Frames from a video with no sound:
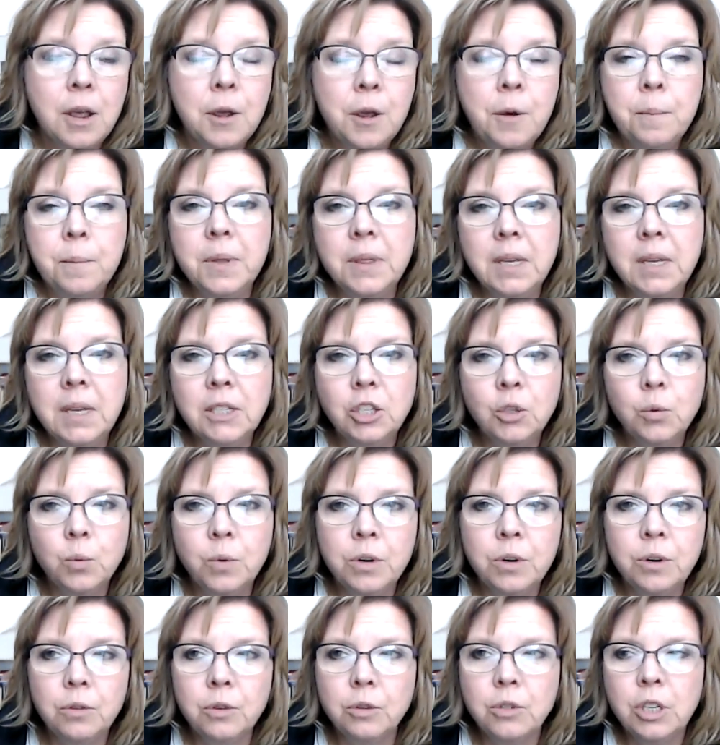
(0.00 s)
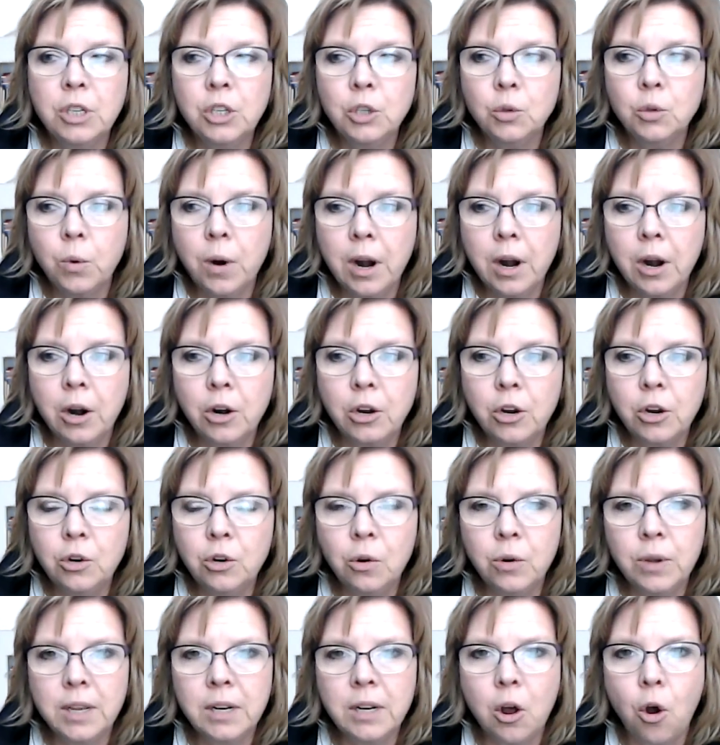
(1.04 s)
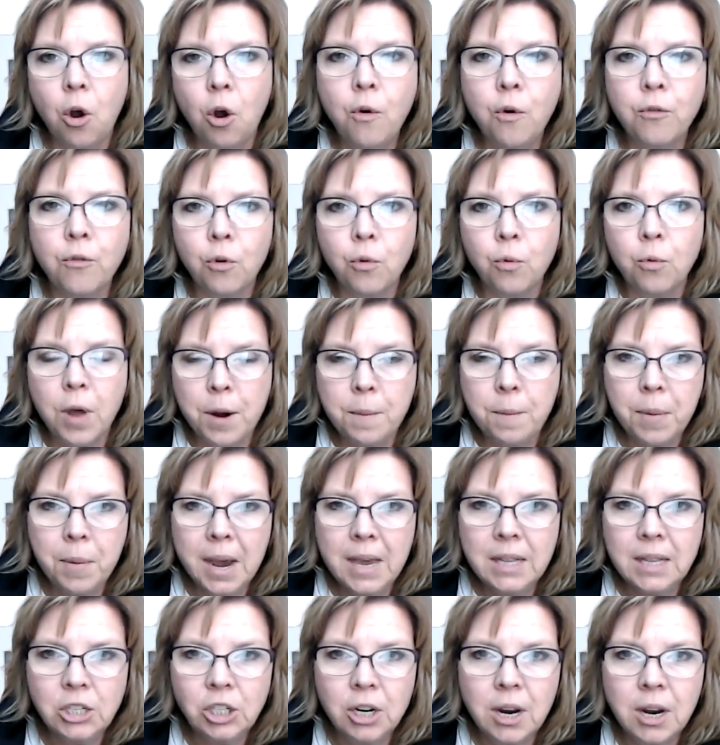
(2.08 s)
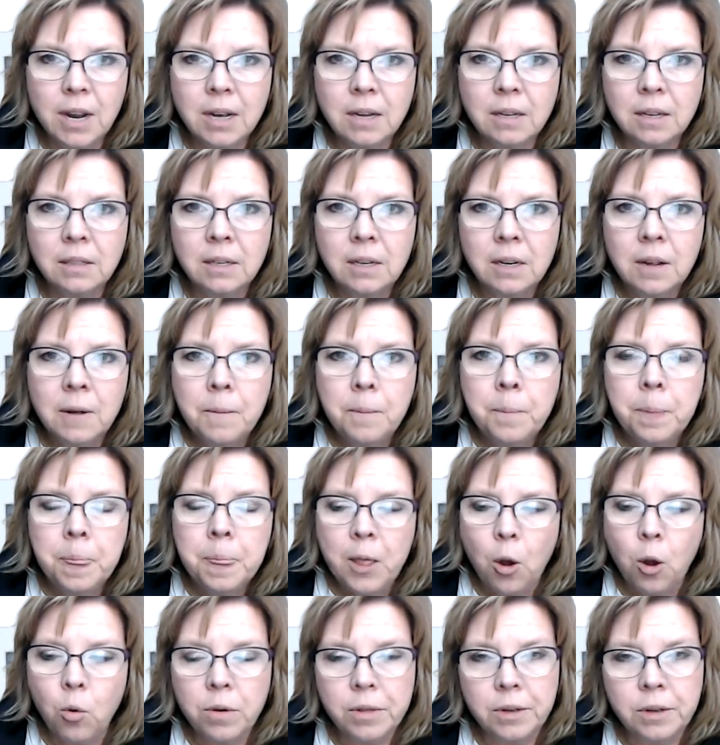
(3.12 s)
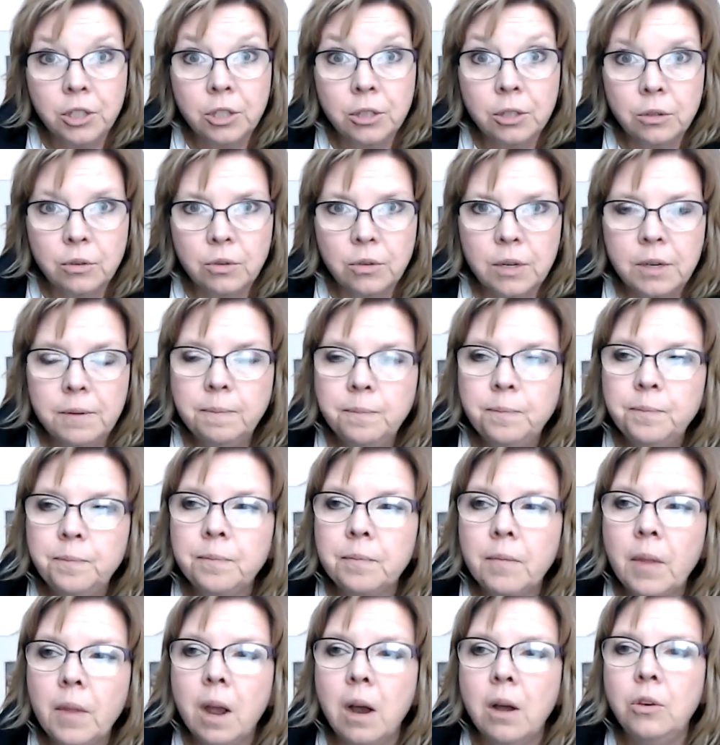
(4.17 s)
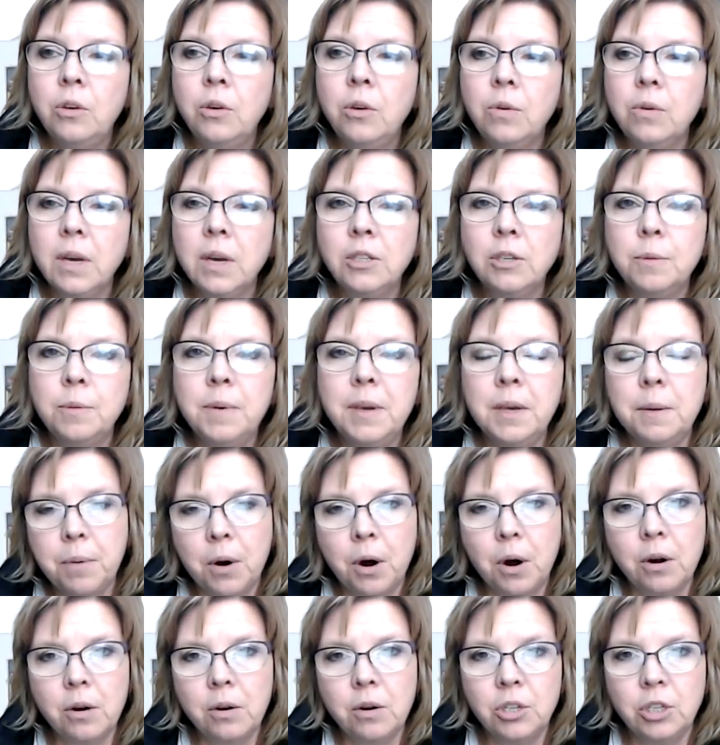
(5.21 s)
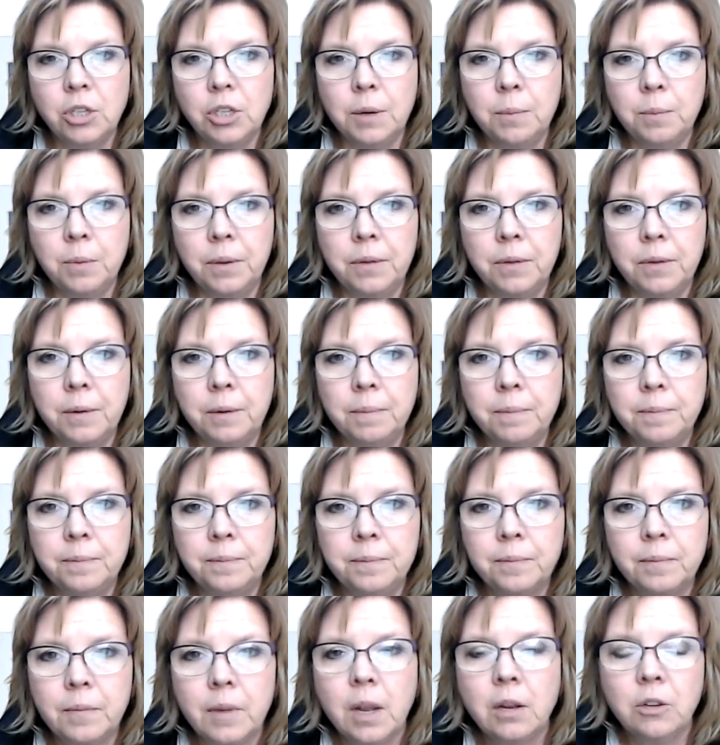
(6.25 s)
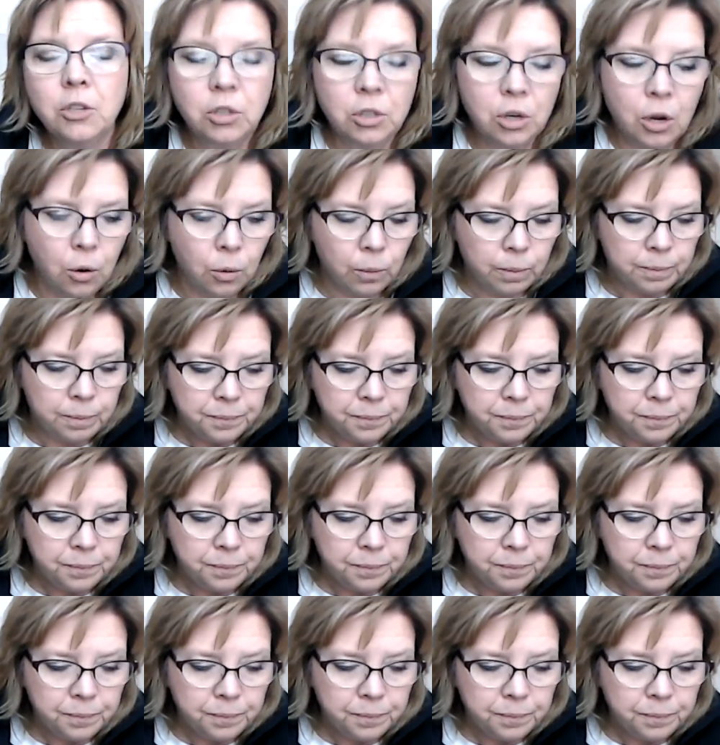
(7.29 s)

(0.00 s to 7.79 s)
But this is one of those things where you don't get overrun by the child or the children. You get to be in partnership with them. So